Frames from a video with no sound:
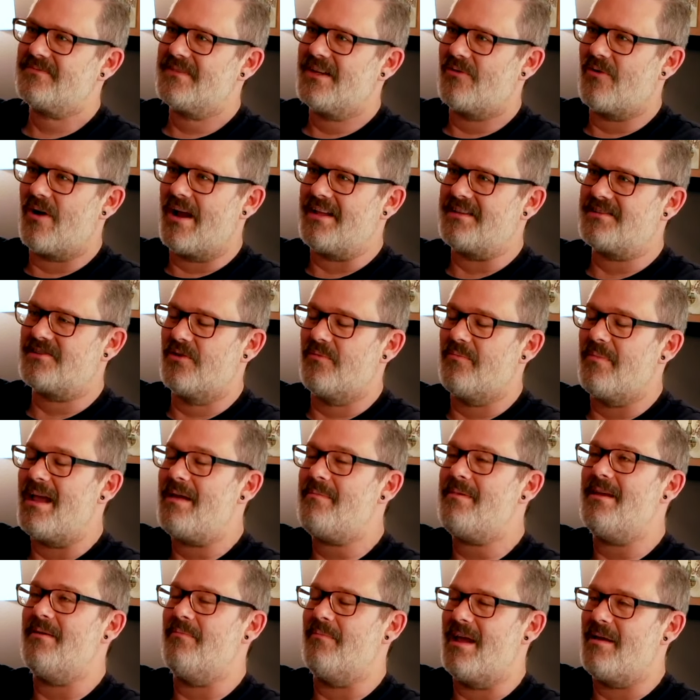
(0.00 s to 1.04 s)
Right? So
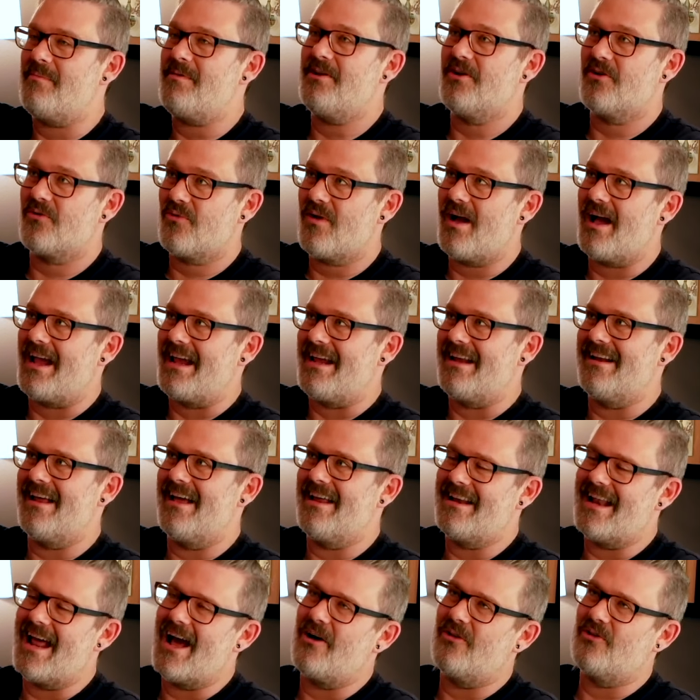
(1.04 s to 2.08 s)
maybe maybe you're right.
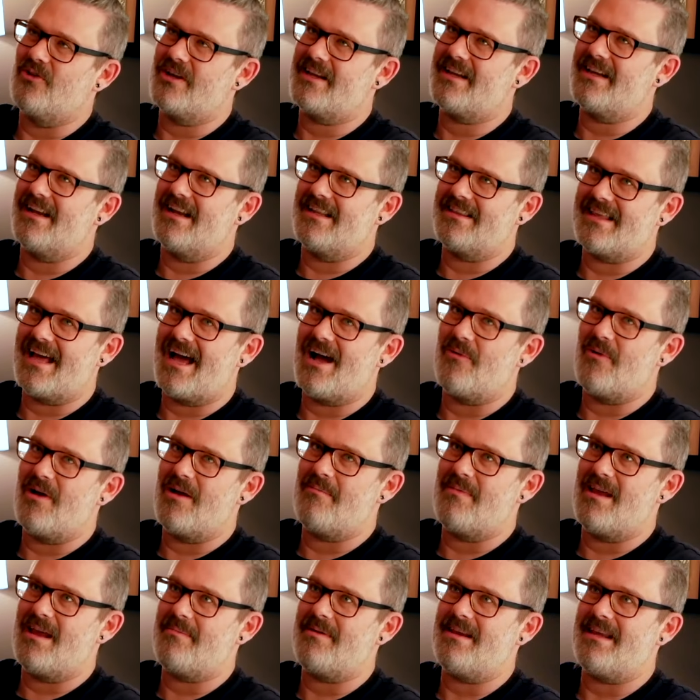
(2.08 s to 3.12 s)
And now looking at it that way,
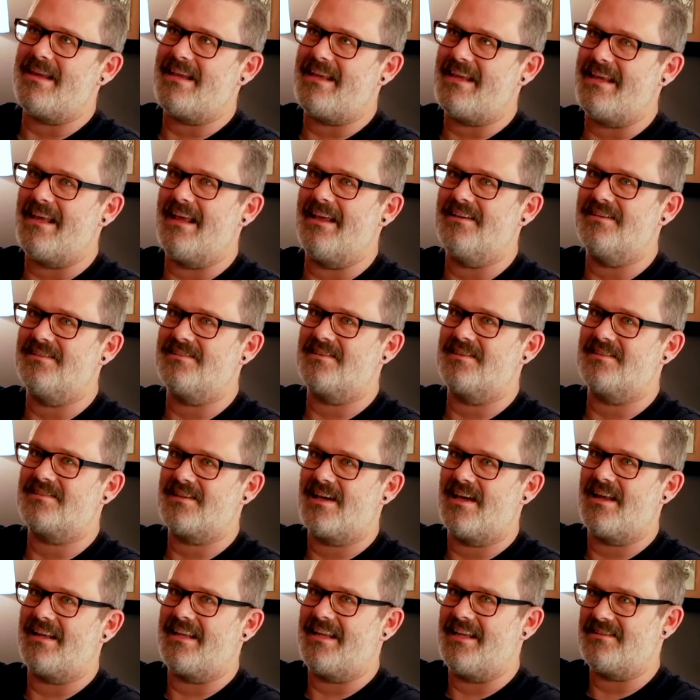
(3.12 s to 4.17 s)
maybe he is
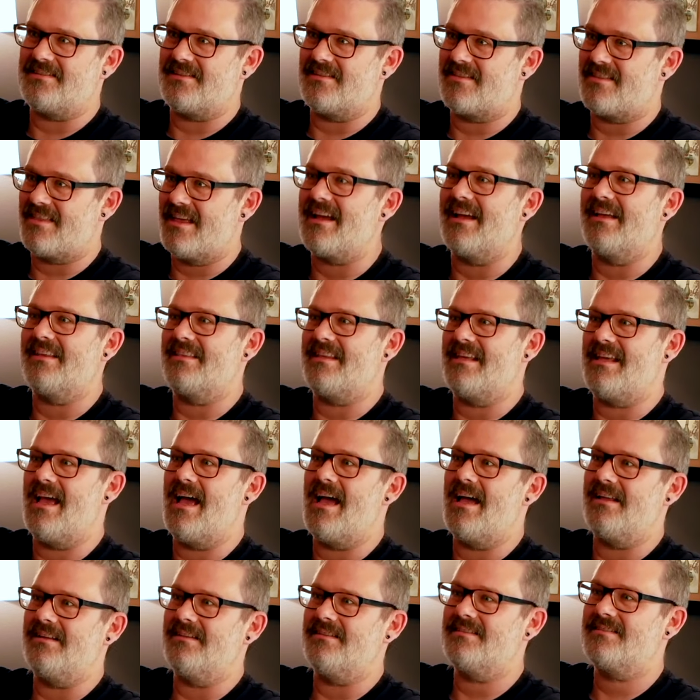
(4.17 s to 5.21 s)
deciding he's a thing at the
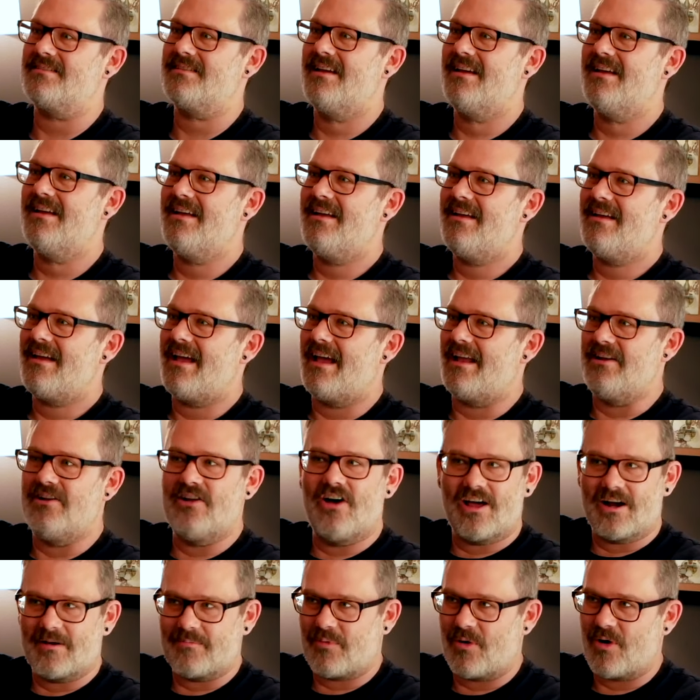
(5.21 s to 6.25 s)
end and
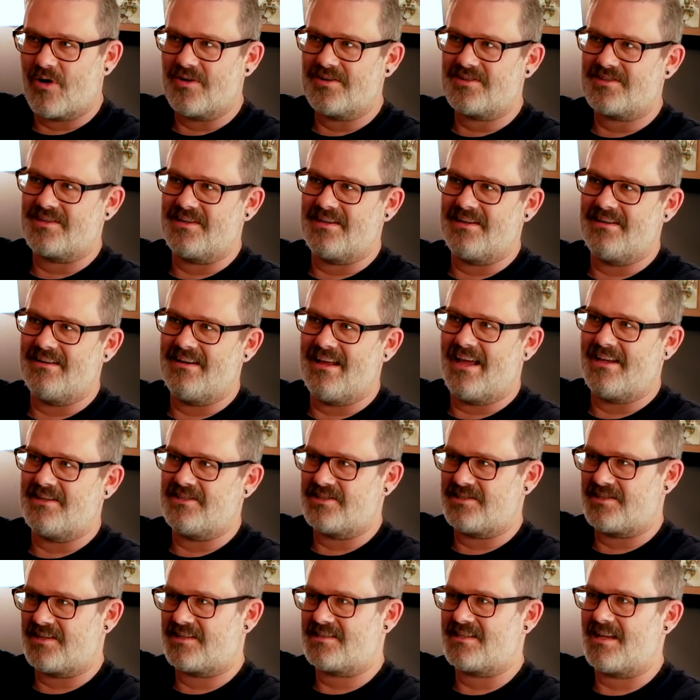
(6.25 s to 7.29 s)
not a person and
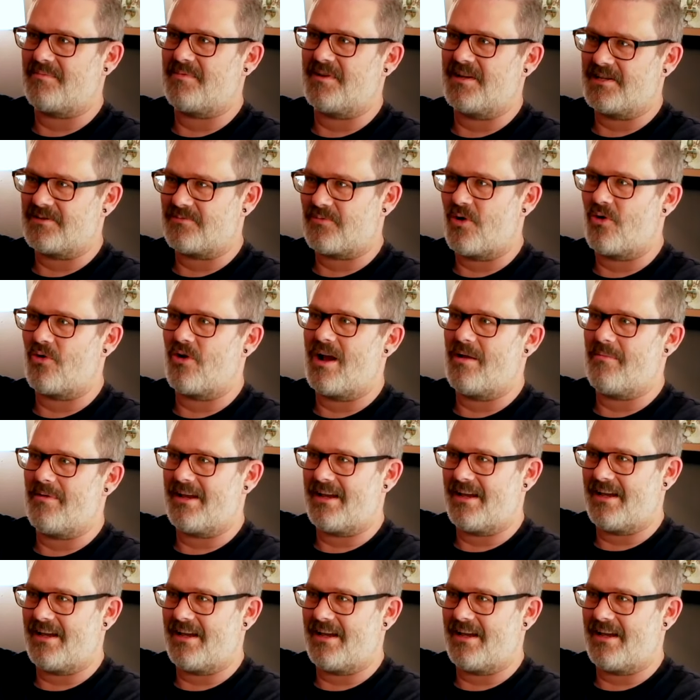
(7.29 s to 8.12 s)
just accepting his program. So when